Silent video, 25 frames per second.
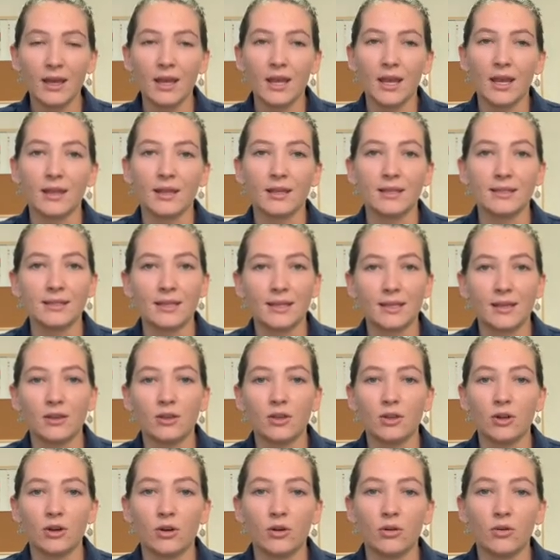and the second
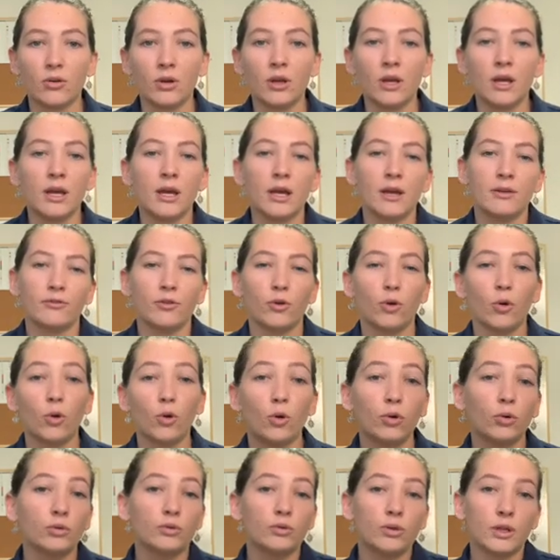goal for
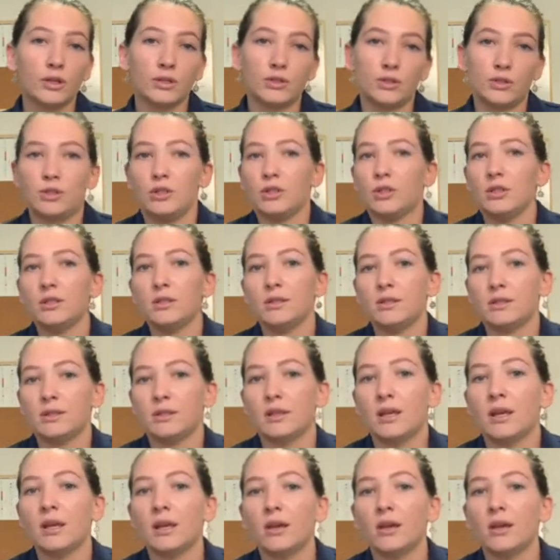all students,